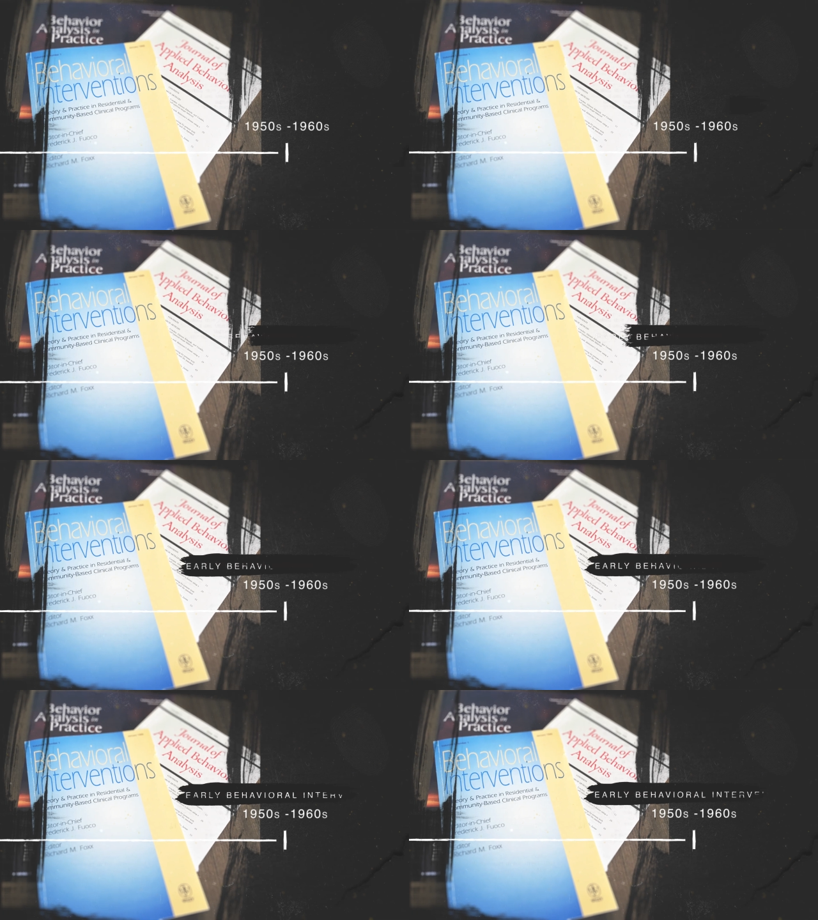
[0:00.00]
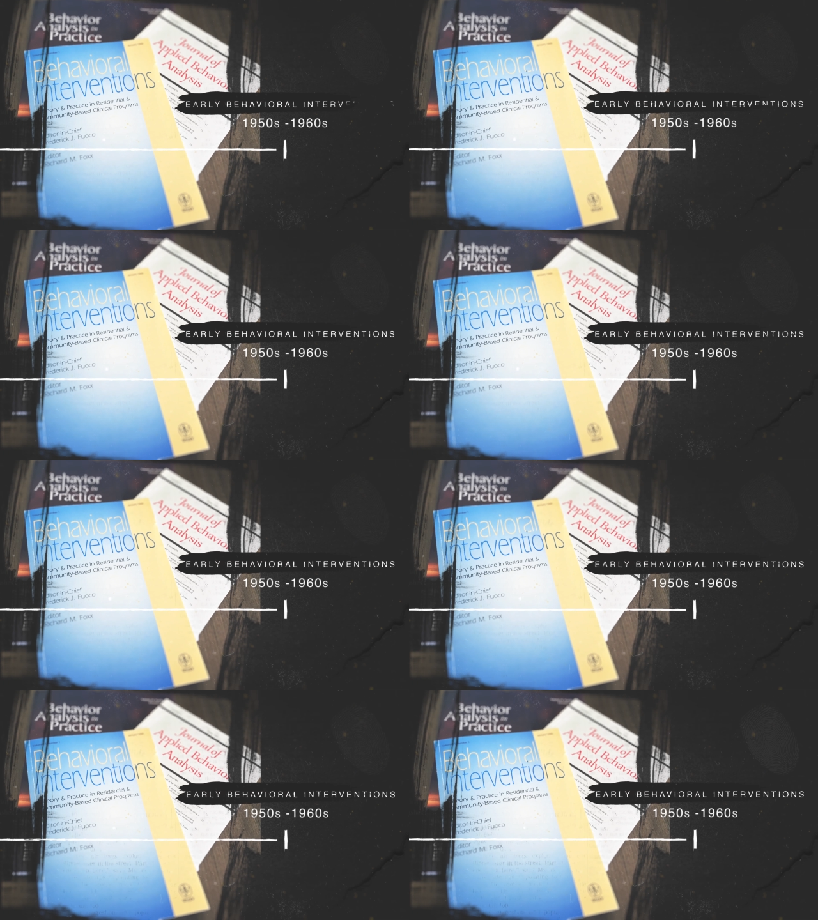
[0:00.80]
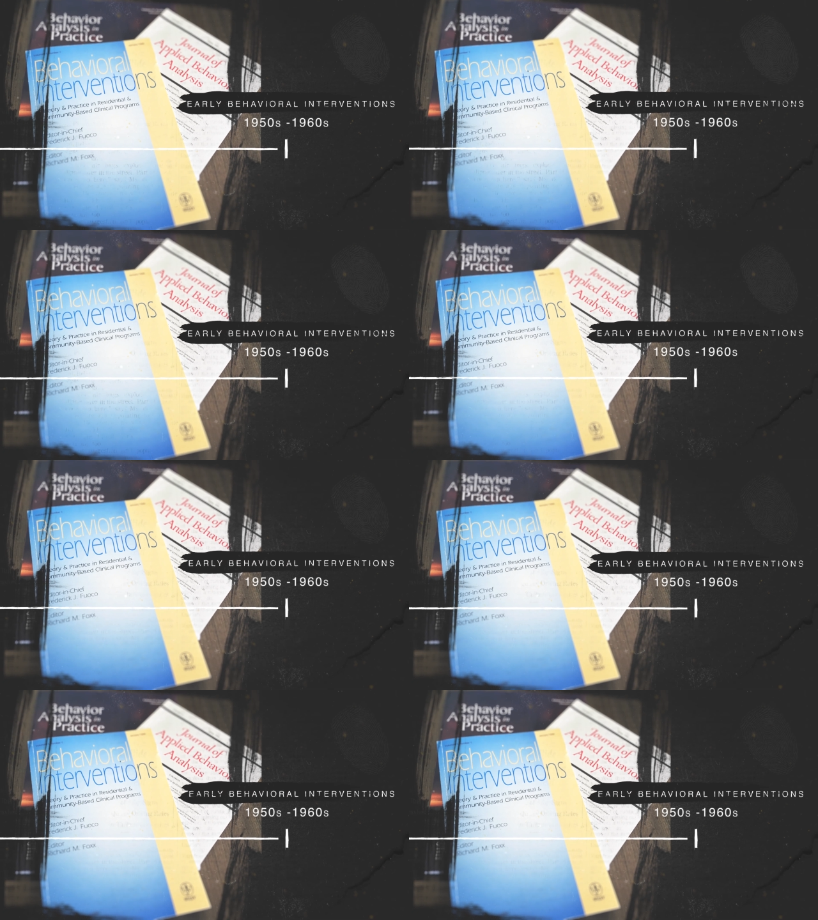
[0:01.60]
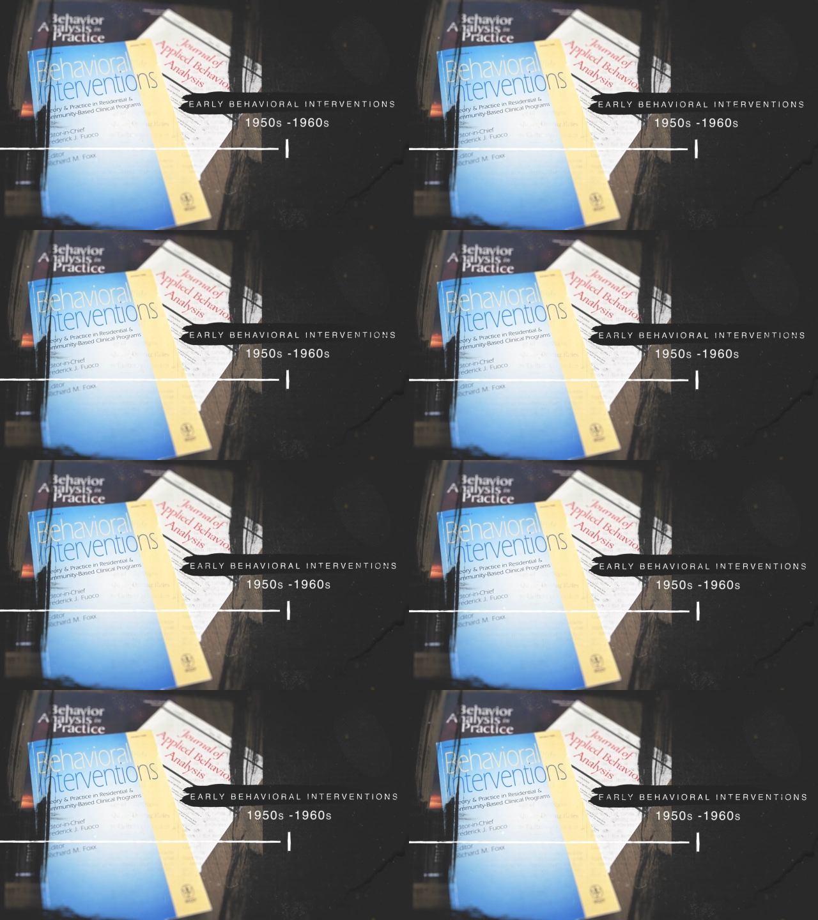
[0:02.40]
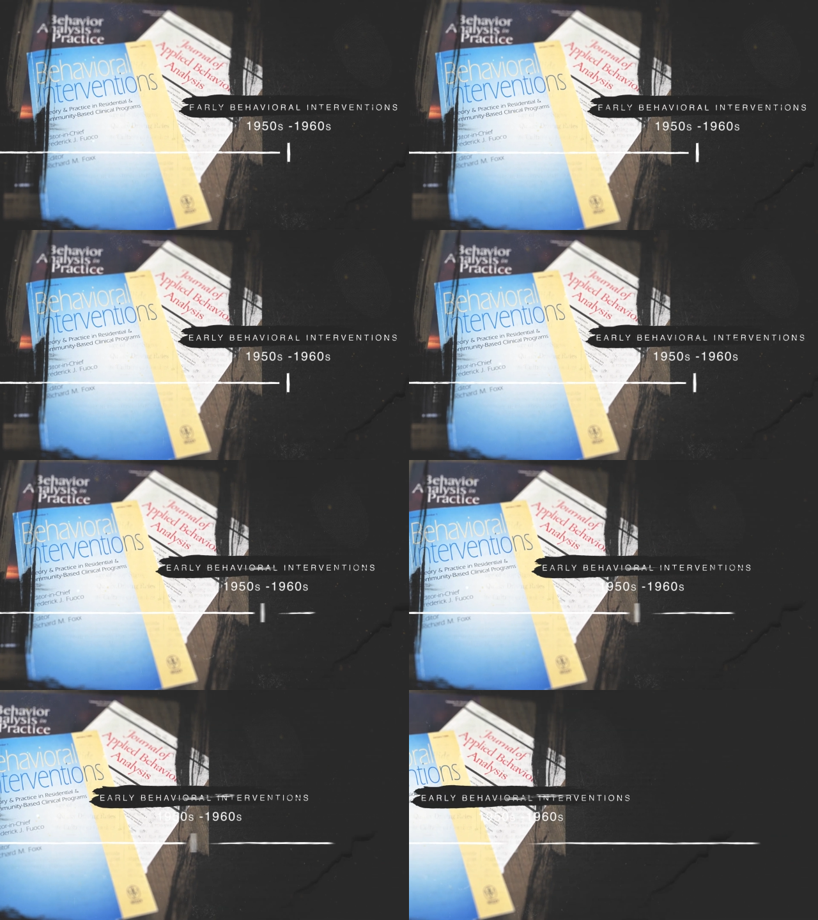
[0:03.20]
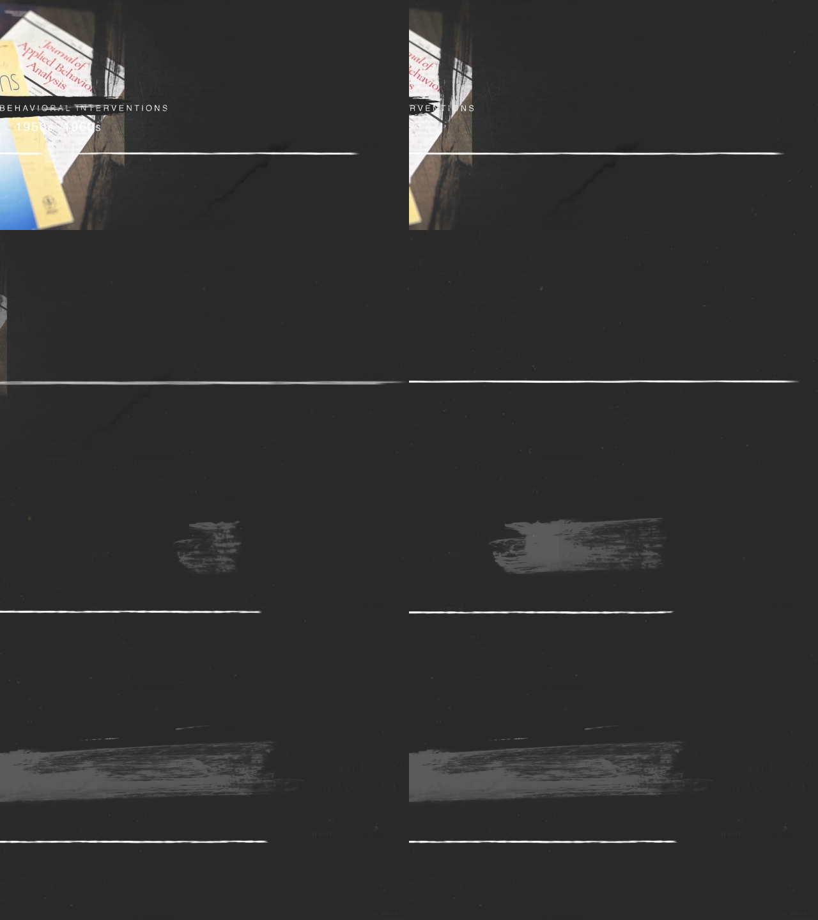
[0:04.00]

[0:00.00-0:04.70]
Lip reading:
[unreadable: no face in view]